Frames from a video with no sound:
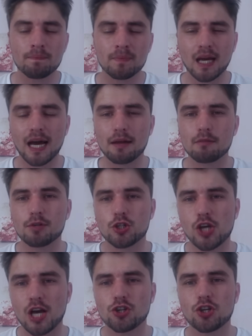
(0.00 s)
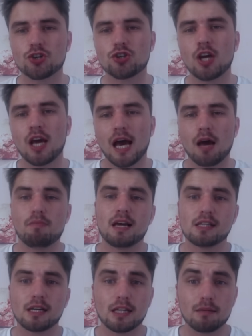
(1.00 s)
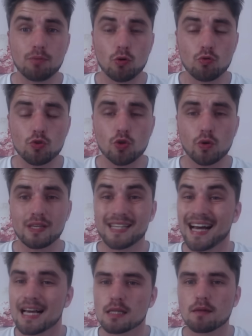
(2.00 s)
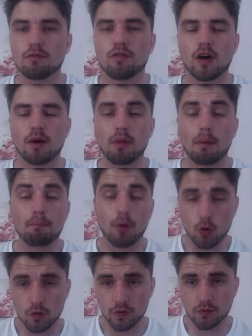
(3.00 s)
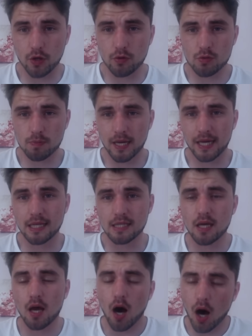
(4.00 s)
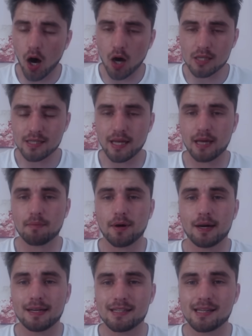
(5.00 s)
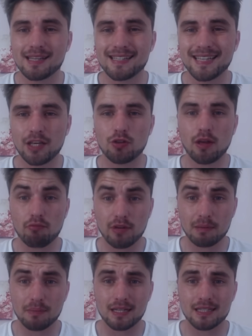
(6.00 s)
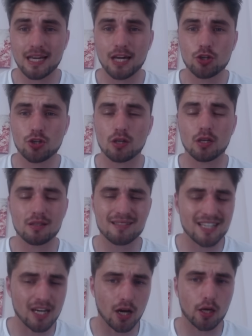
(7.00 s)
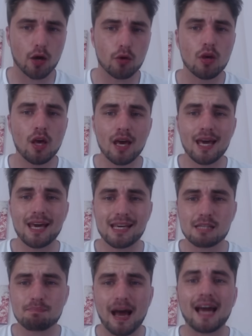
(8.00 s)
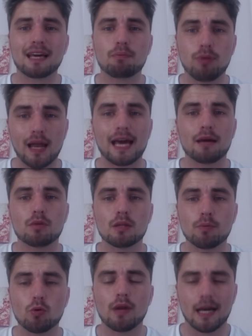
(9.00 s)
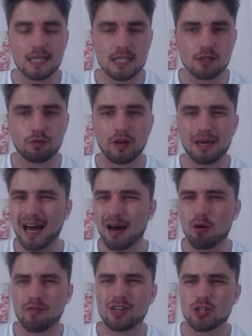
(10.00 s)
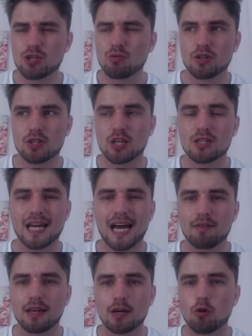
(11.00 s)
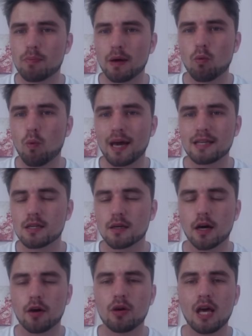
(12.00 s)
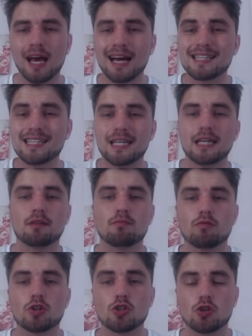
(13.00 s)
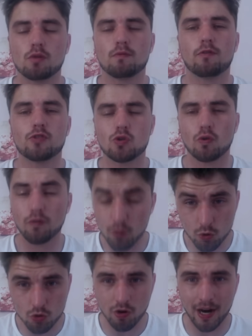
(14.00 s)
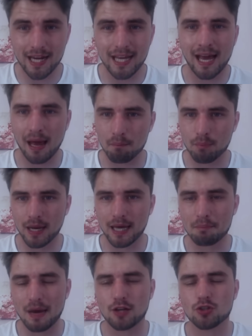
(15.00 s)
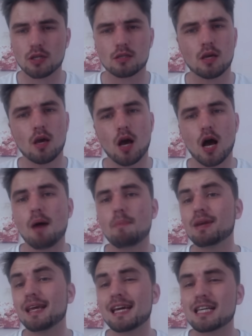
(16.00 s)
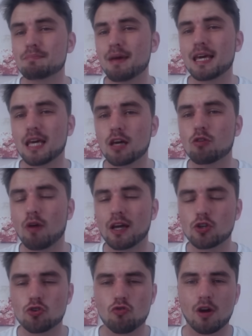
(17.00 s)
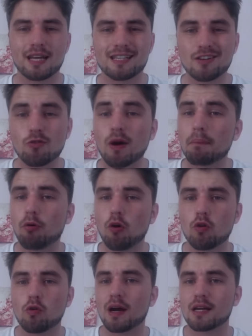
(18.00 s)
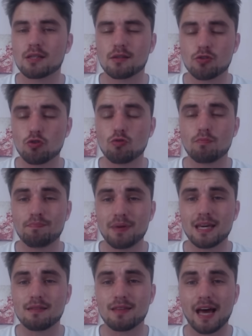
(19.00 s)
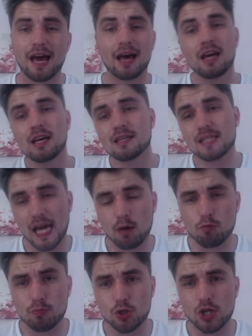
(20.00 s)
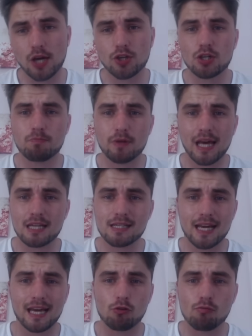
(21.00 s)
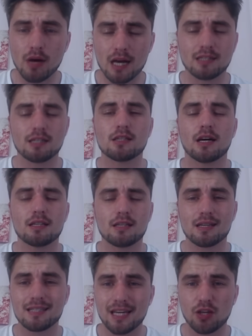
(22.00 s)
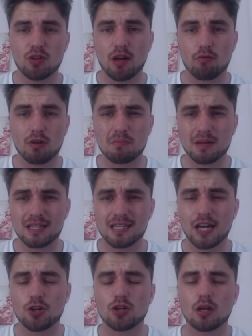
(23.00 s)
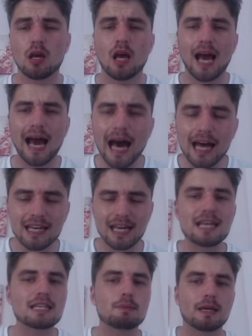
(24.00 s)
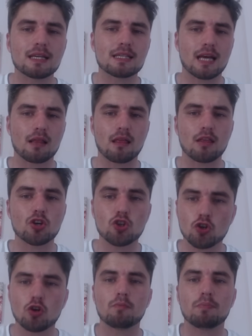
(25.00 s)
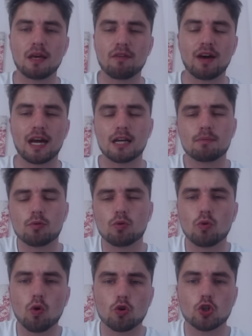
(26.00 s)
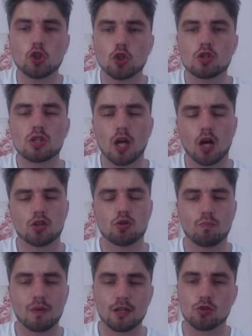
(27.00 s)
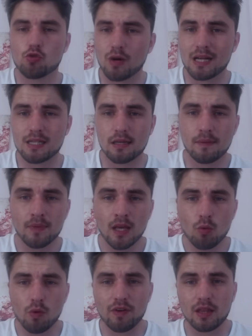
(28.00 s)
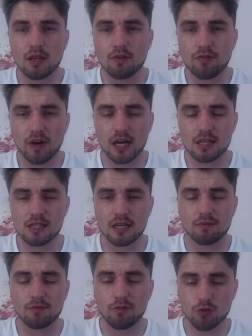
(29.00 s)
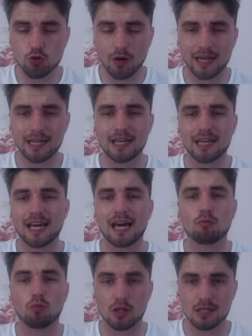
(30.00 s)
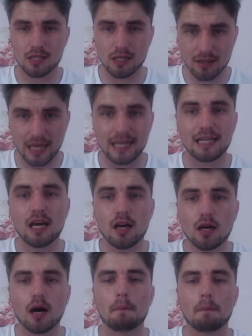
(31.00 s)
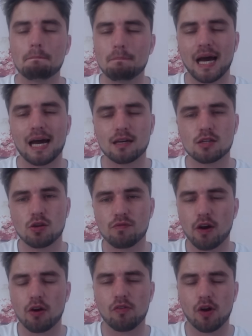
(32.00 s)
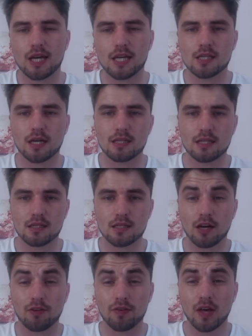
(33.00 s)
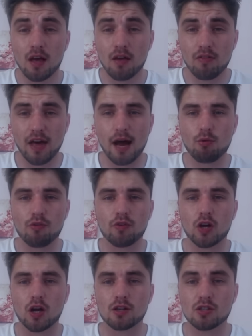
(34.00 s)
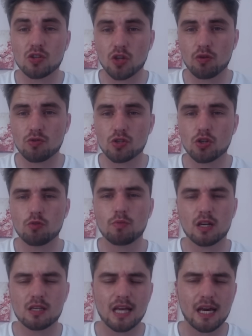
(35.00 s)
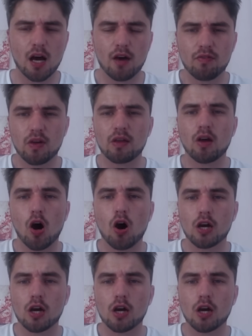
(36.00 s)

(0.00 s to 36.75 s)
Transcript: and Bajcetic, and basically Paul Joyce has confirmed that both of those players are staying behind to continue their rehabilitation. Look, Thiago is back playing with the ball at his feet. However, he still does have a little bit way to go until he can resume sort of full training and play matches, uh, but he is making great strides strides and great progress to be there. Same with Veshezic, but they're staying on Merseyside to continue their rehabilitation, and it is being said that they should be available or should start to be integrated within the first team training again once they come back. So very, very exciting stuff there with regard to those two, because they, I think, are going